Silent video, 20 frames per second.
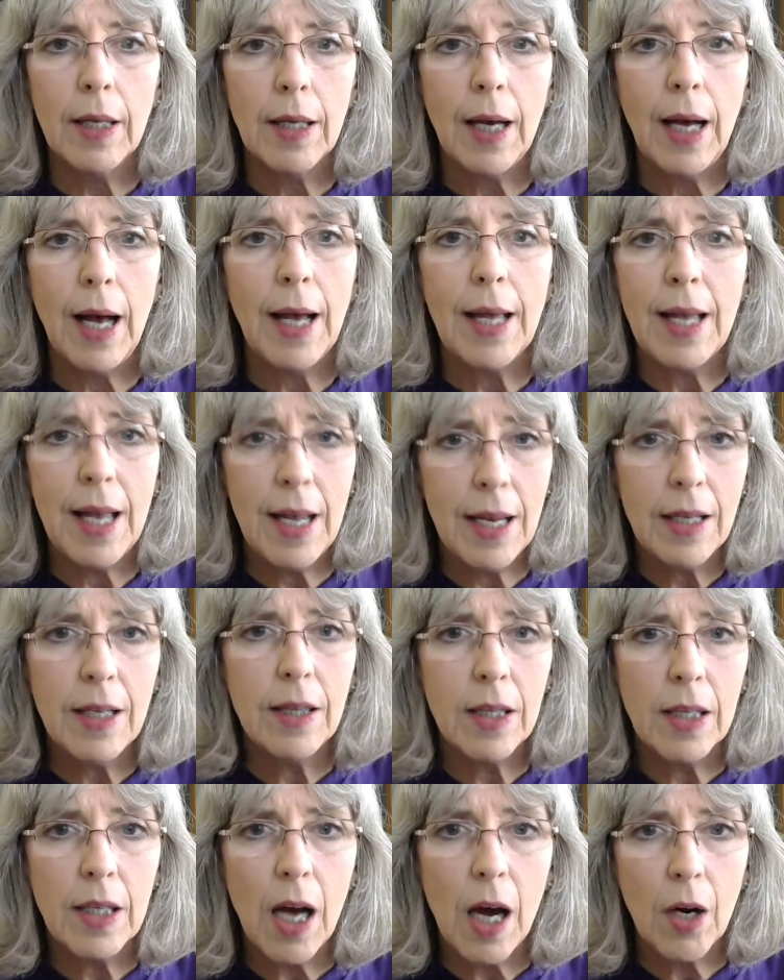I hated
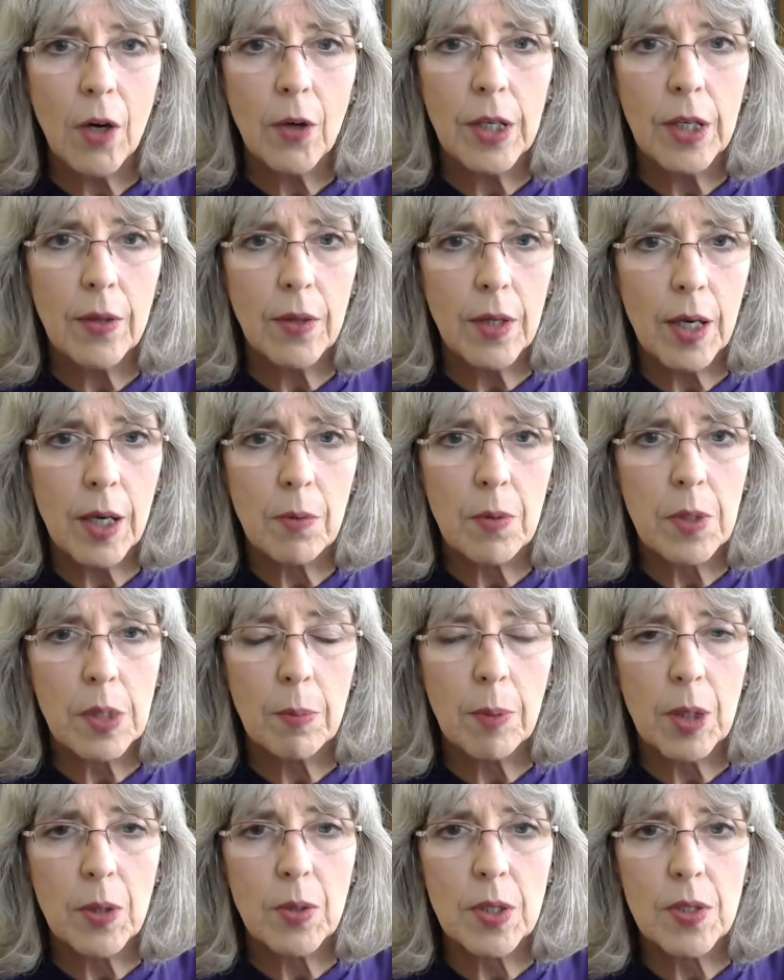the aria that I was
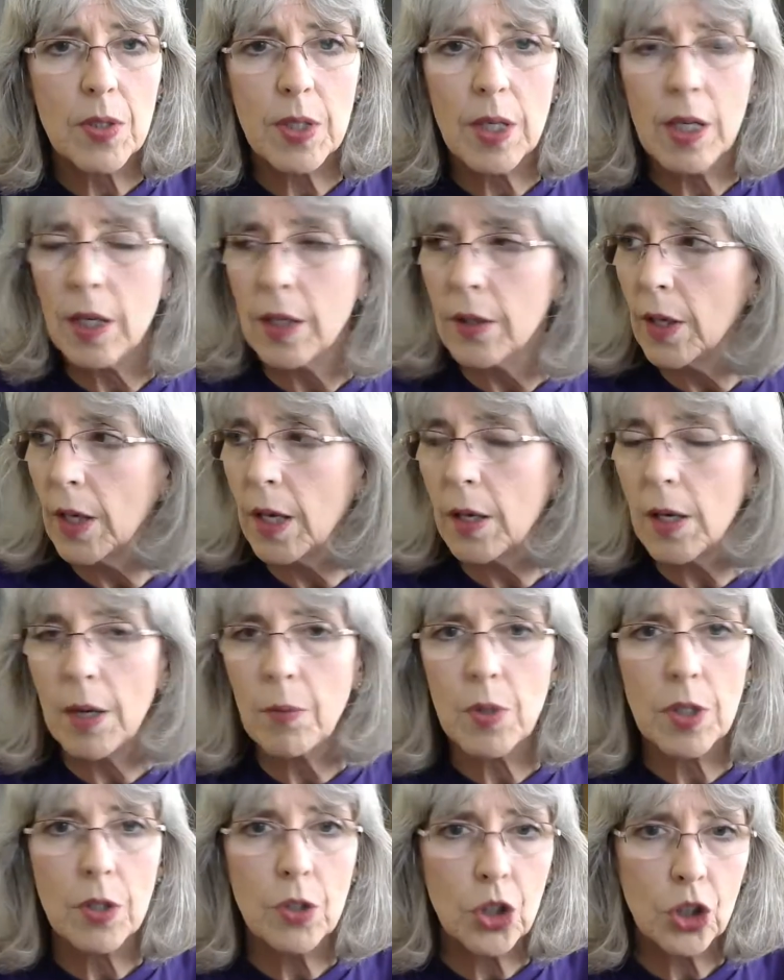about to sing. It
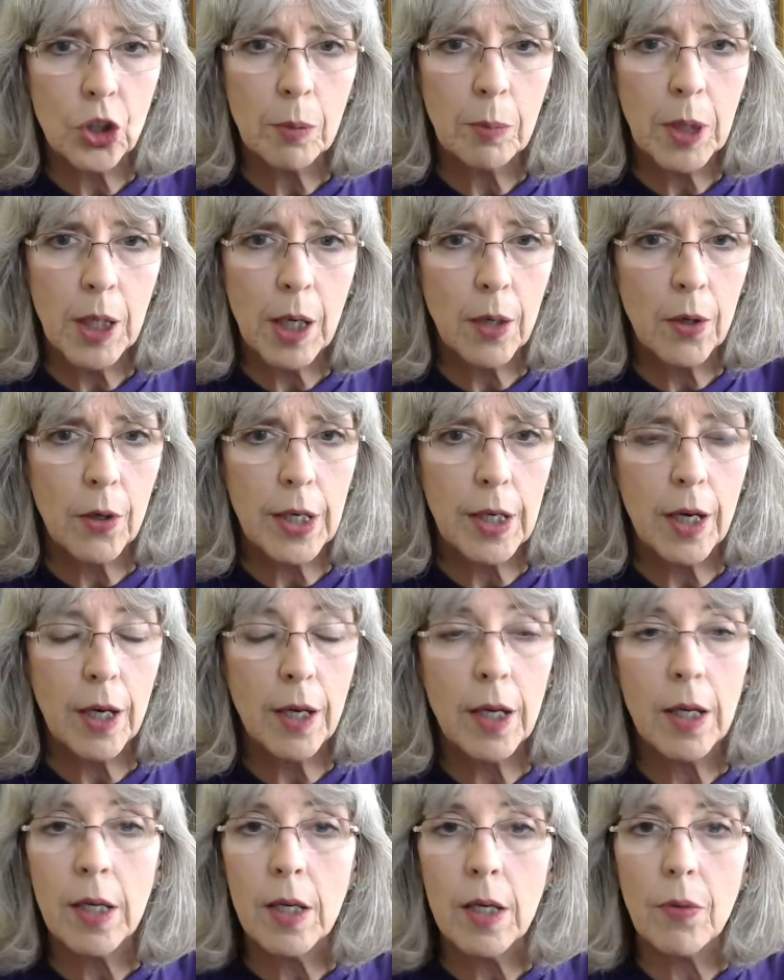was a German aria,
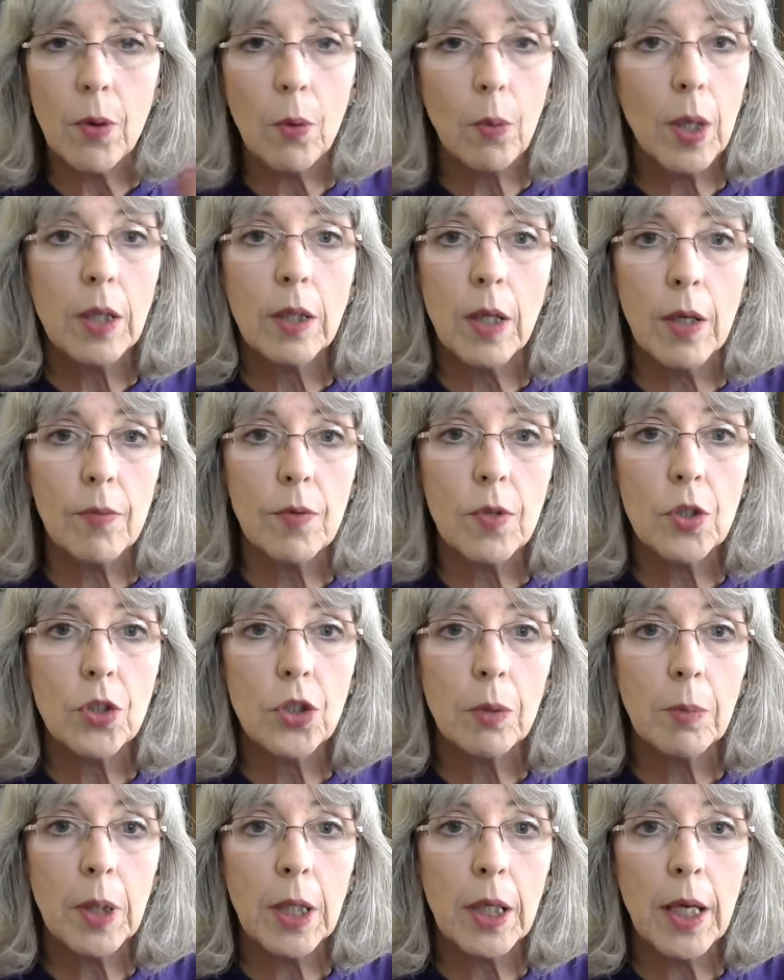and though I love the
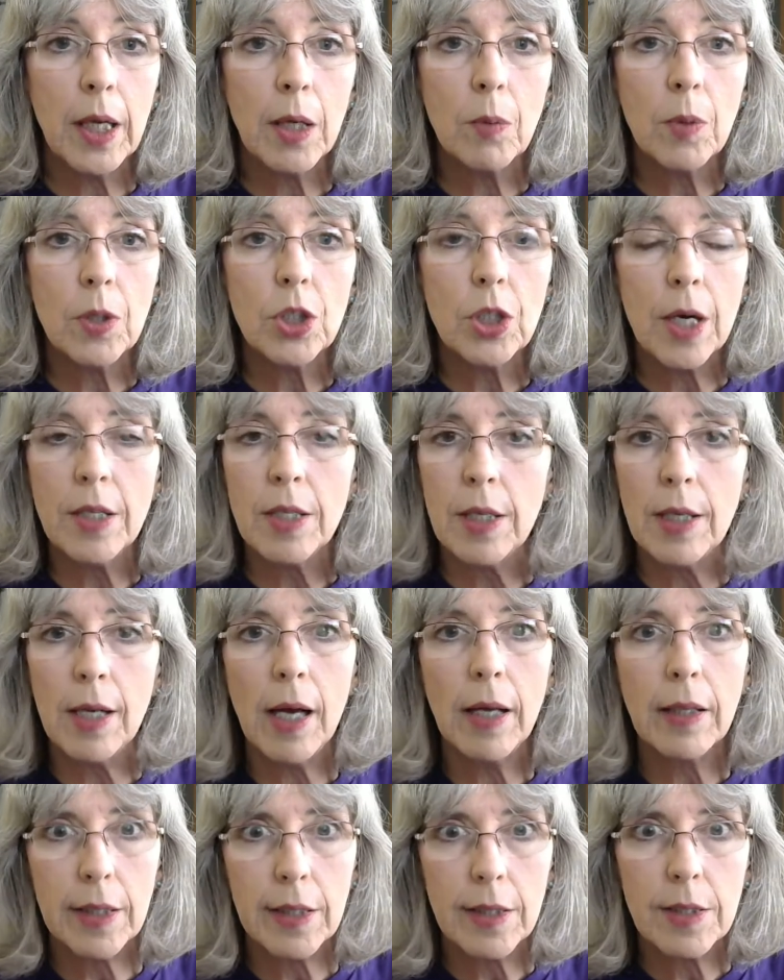German language, I did
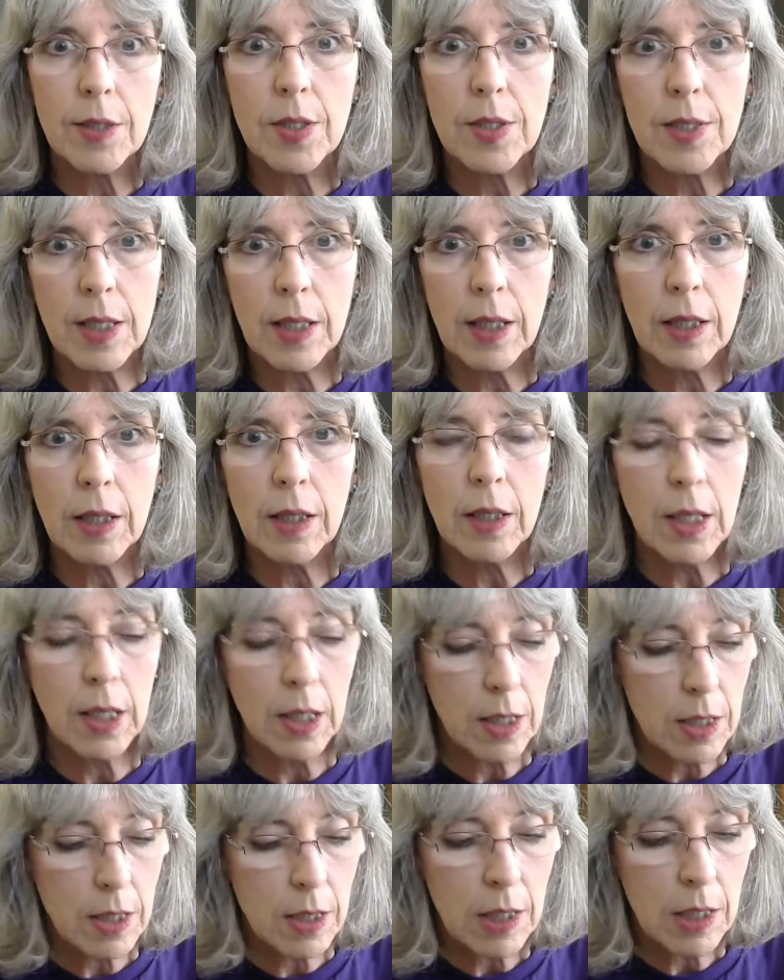not like to sing
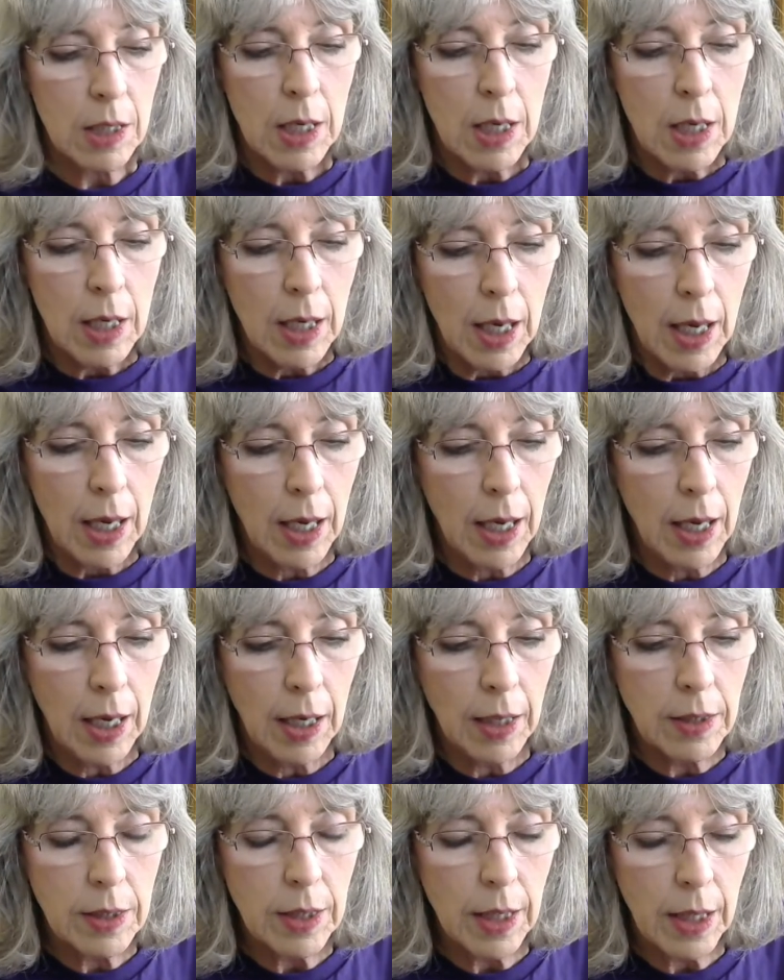it,
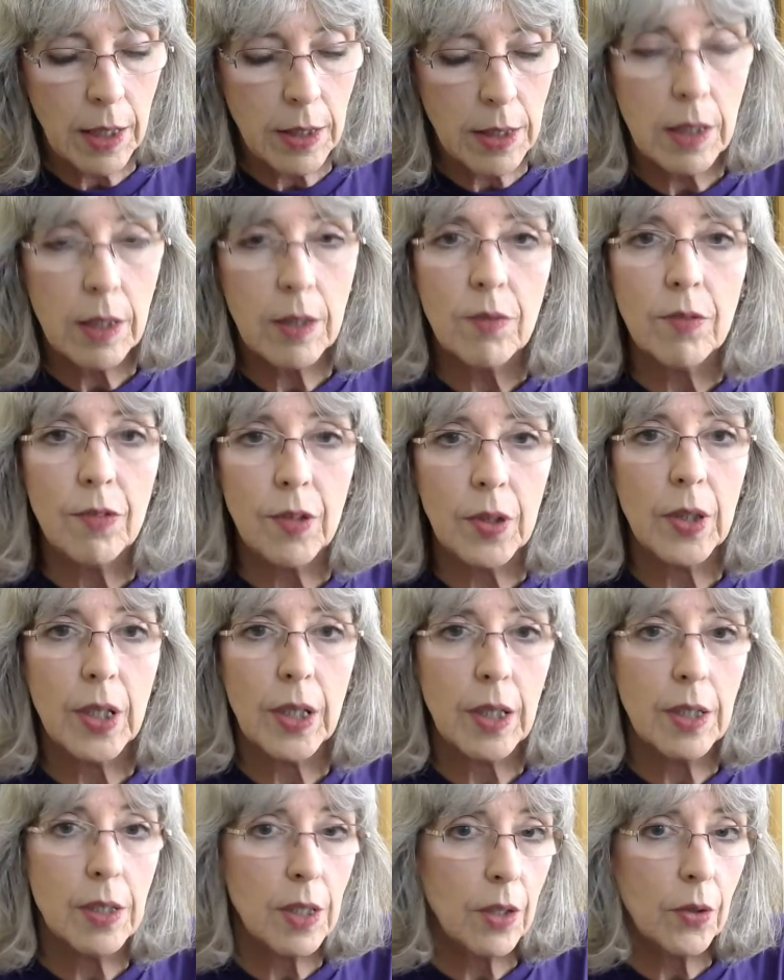and I didn't feel like
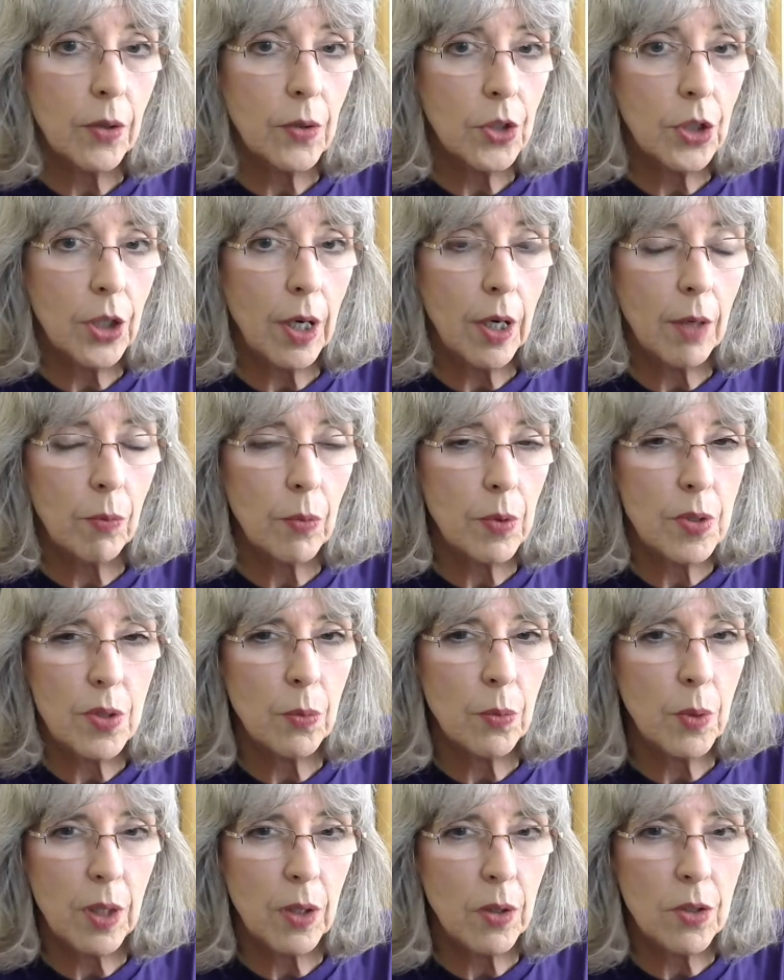I did a good job. Was
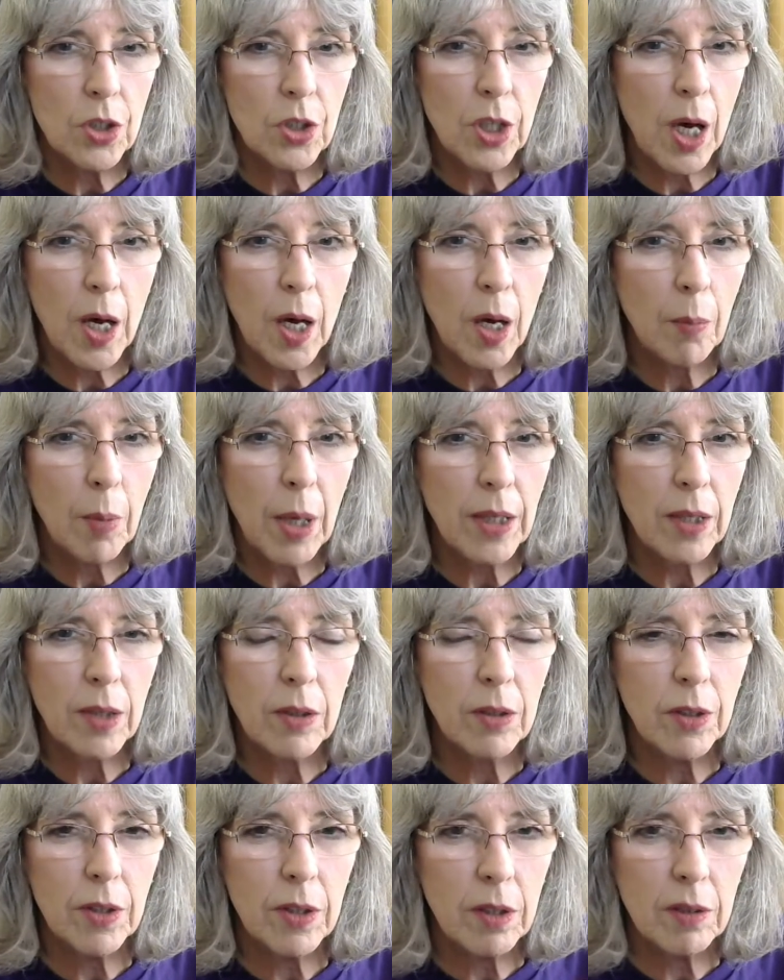doing a good job. I
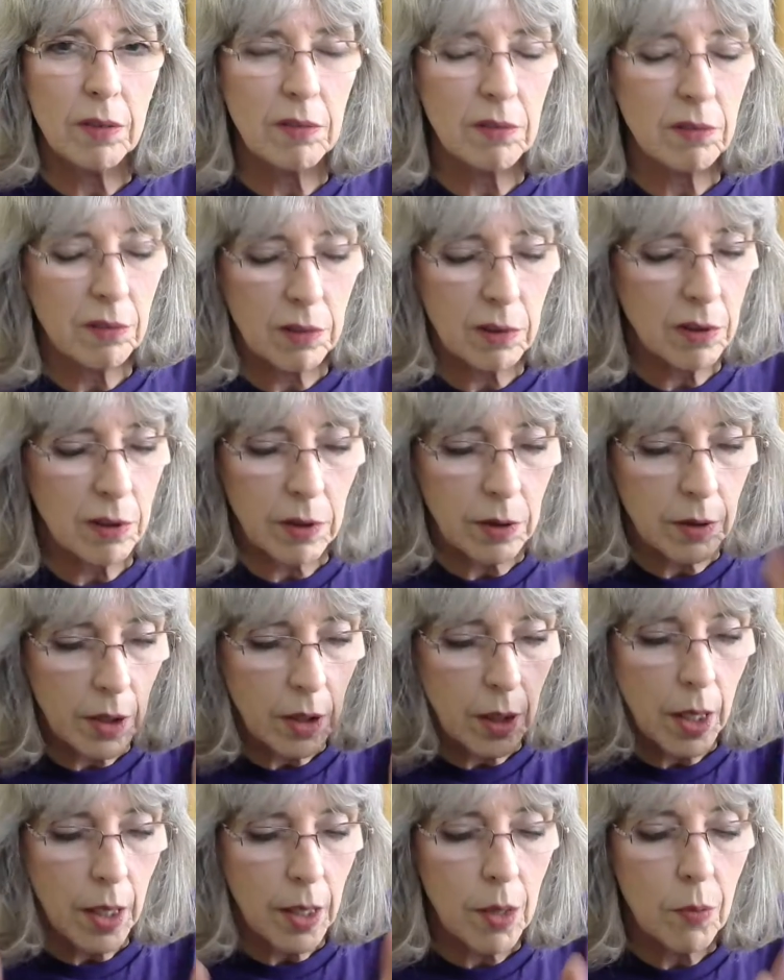couldn't.
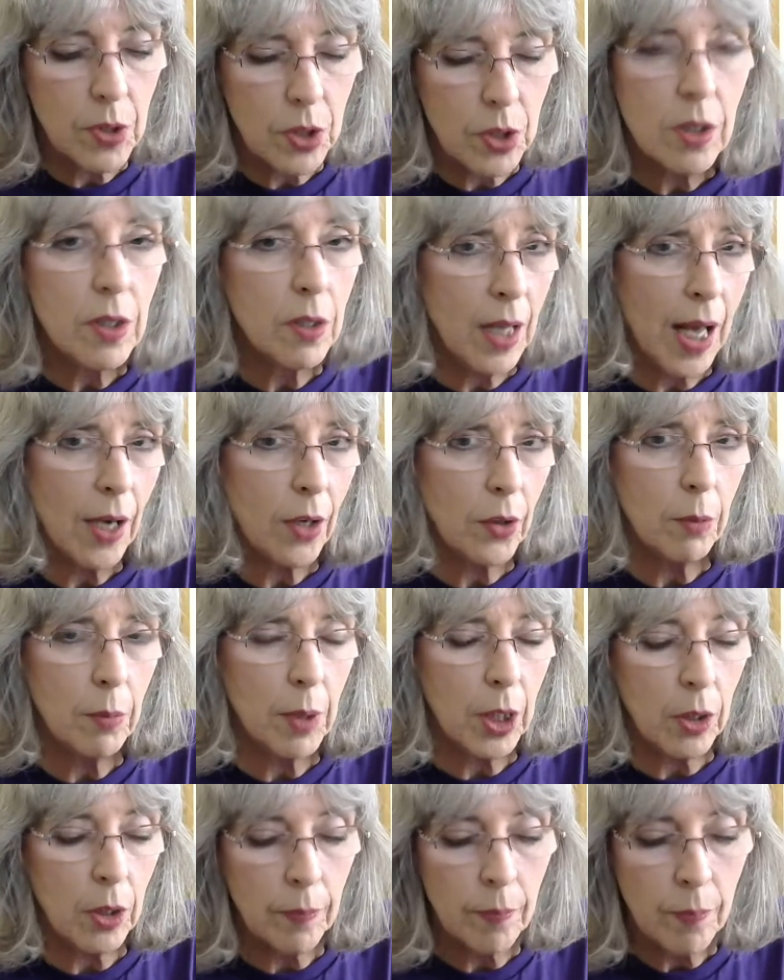It was not going to be good.